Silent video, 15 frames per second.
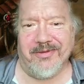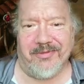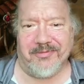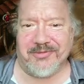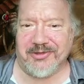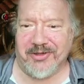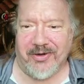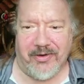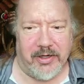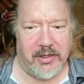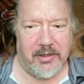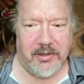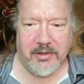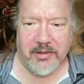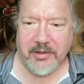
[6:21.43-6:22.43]
I'm sorry.
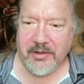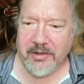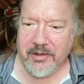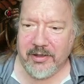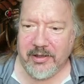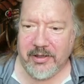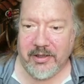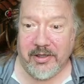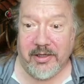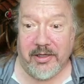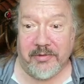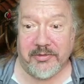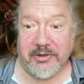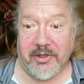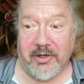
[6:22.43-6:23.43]

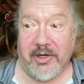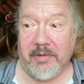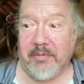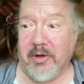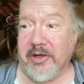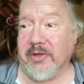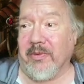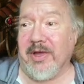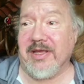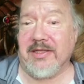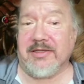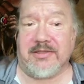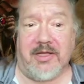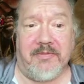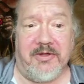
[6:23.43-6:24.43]
I'm sorry. By the way,
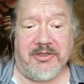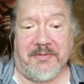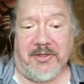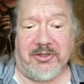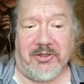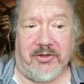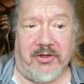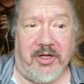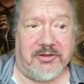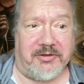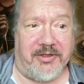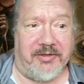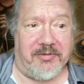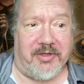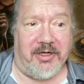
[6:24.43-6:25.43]
there's going to be a special live
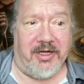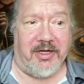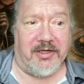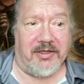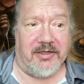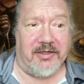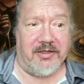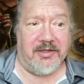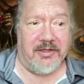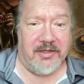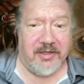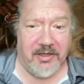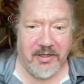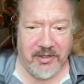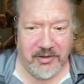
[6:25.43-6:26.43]
stream tonight.
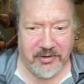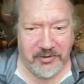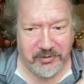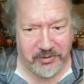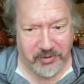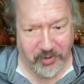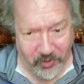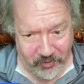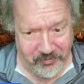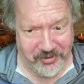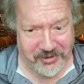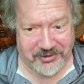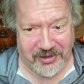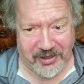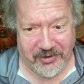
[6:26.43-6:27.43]
Don't
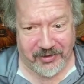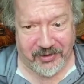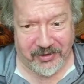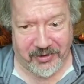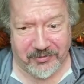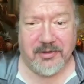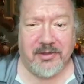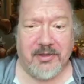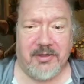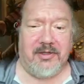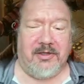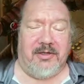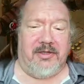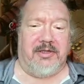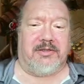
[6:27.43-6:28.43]
miss out.
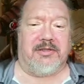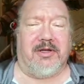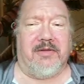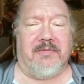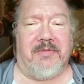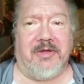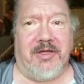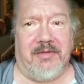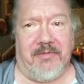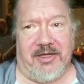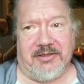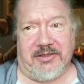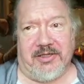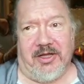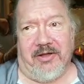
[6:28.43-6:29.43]
It's going to be
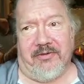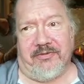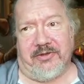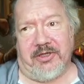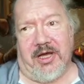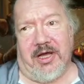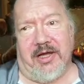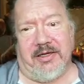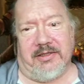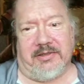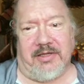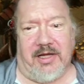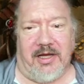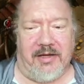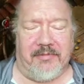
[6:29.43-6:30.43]
myself, Don, and
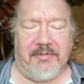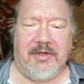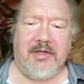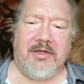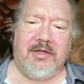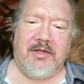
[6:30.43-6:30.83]
Tom.